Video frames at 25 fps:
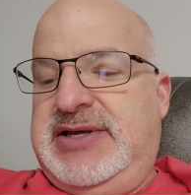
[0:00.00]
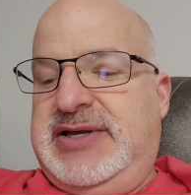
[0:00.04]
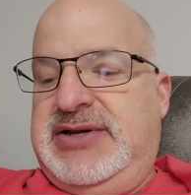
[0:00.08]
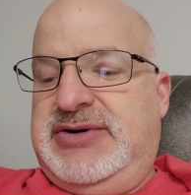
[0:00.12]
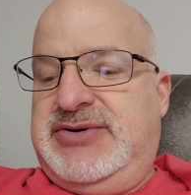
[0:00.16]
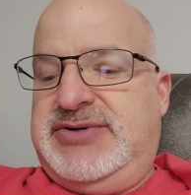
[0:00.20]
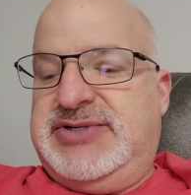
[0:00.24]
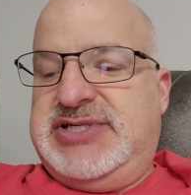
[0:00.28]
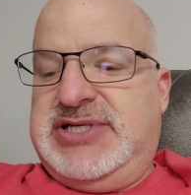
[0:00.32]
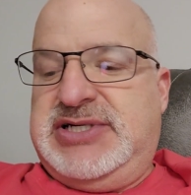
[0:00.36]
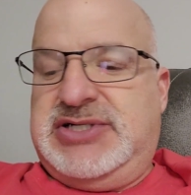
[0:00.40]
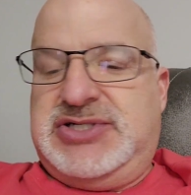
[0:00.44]

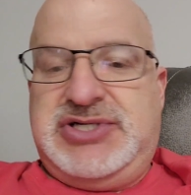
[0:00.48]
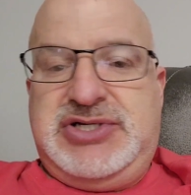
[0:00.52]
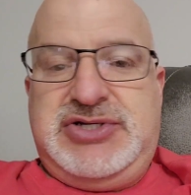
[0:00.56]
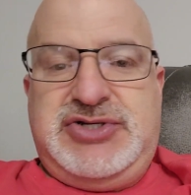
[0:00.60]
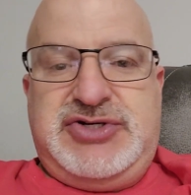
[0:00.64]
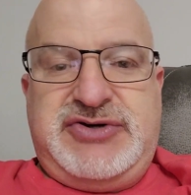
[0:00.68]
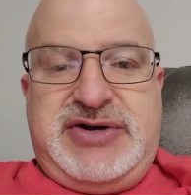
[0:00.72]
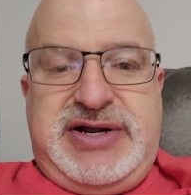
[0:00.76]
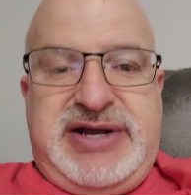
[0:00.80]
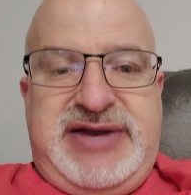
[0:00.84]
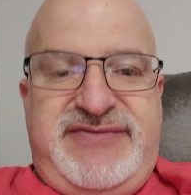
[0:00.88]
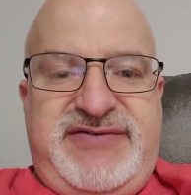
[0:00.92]
intersection
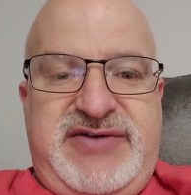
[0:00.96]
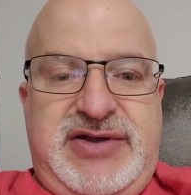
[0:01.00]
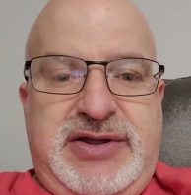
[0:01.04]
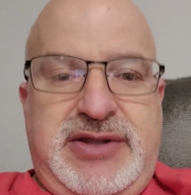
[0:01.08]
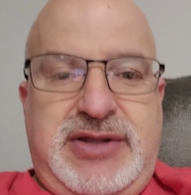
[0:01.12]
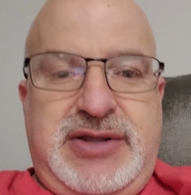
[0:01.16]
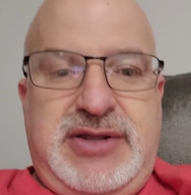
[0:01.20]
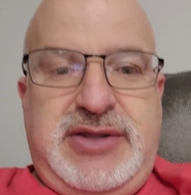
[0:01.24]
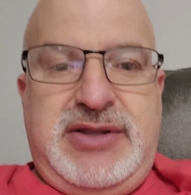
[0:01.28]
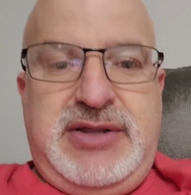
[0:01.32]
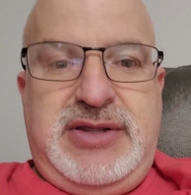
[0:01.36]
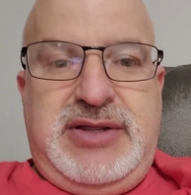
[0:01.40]

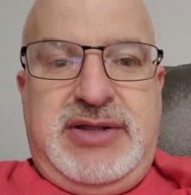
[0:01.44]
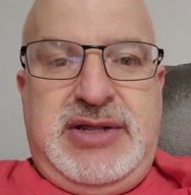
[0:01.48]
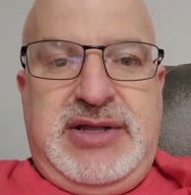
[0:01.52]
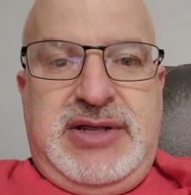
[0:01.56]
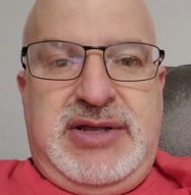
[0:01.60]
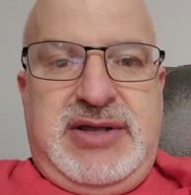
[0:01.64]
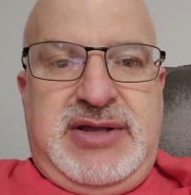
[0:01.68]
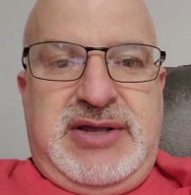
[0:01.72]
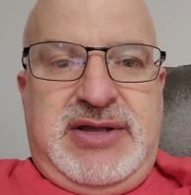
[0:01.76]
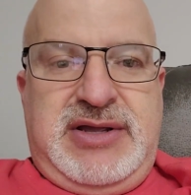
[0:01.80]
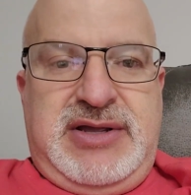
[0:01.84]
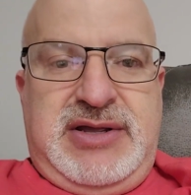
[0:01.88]
traffic
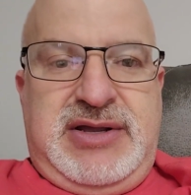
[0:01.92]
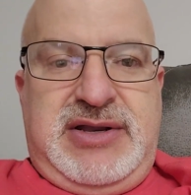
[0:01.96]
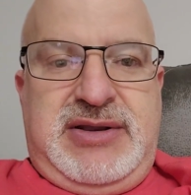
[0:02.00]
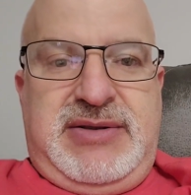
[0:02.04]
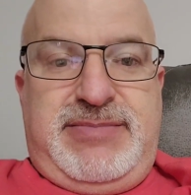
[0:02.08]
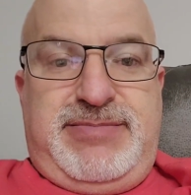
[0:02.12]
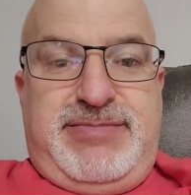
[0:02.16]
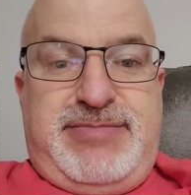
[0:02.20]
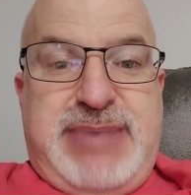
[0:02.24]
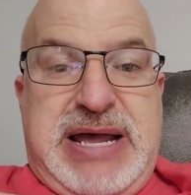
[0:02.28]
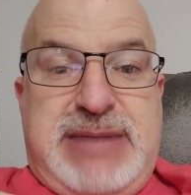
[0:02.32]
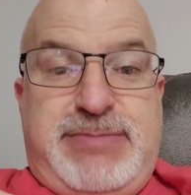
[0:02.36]
in
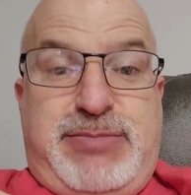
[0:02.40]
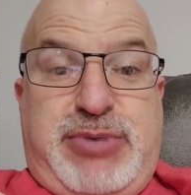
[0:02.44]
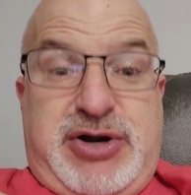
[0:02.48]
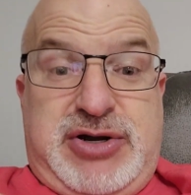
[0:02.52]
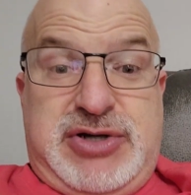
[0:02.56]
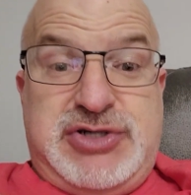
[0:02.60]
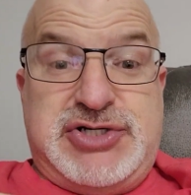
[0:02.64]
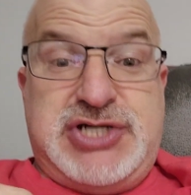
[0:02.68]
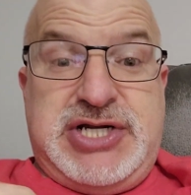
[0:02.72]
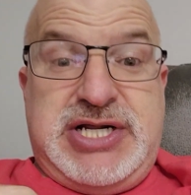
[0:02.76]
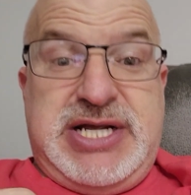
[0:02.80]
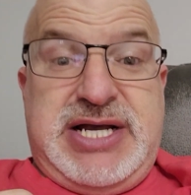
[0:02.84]
bad part
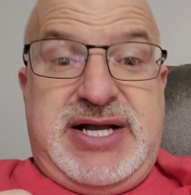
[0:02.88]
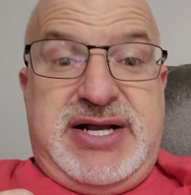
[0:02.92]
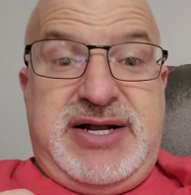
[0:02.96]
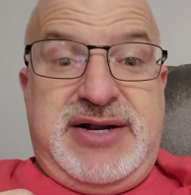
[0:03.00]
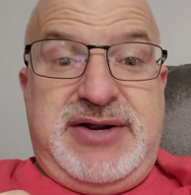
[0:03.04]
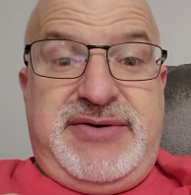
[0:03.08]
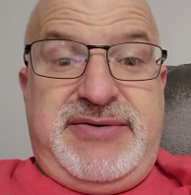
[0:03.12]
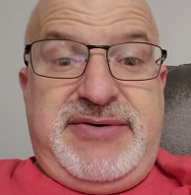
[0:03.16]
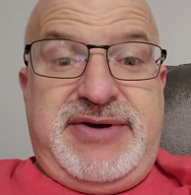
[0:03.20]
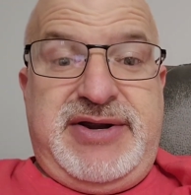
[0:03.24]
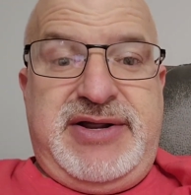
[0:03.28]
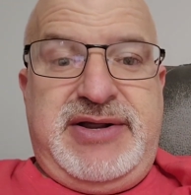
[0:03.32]
of
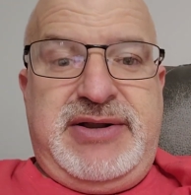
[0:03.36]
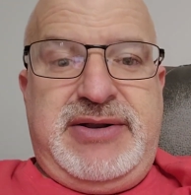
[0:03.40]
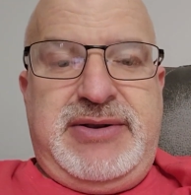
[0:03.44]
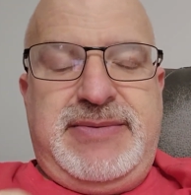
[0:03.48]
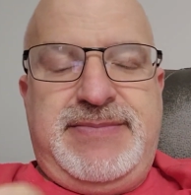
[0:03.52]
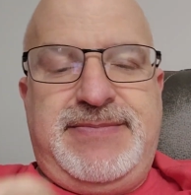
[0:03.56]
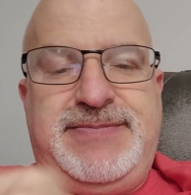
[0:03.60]
Chicago, right?